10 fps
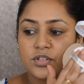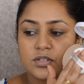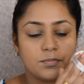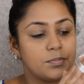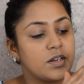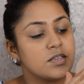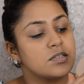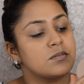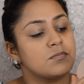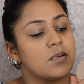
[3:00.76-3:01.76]
just
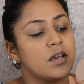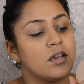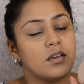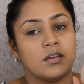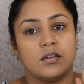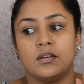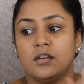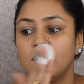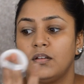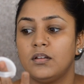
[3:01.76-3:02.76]
press my
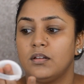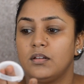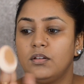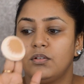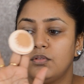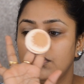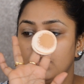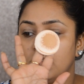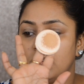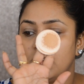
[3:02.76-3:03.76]

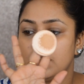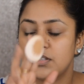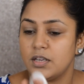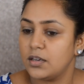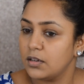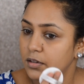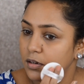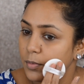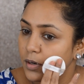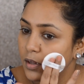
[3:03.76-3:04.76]
and take a
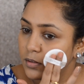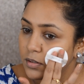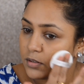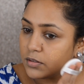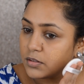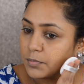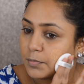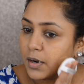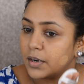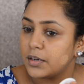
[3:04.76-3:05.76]
little bit and then just
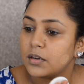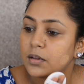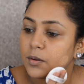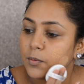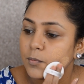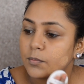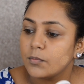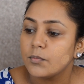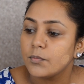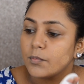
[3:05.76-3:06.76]
pat it.
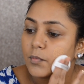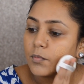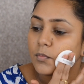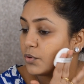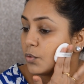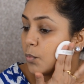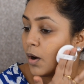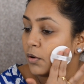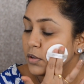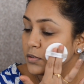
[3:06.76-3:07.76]
Oh
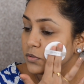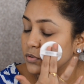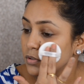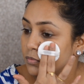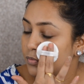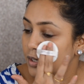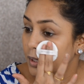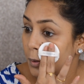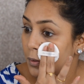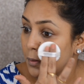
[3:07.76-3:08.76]
wow, this goes on
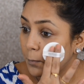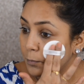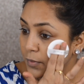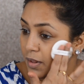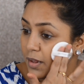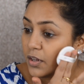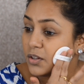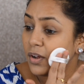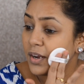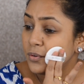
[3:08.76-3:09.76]
very good.
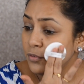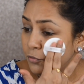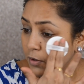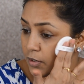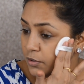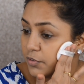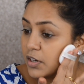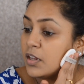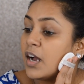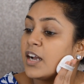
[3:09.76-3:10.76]
I don't feel it
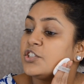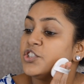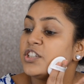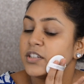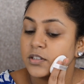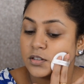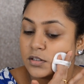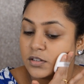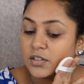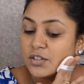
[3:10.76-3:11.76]
very hygienic
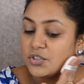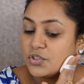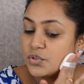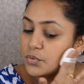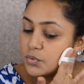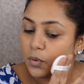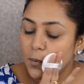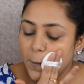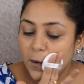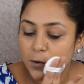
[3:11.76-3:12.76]
to
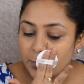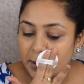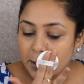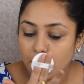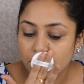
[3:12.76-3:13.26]
go on with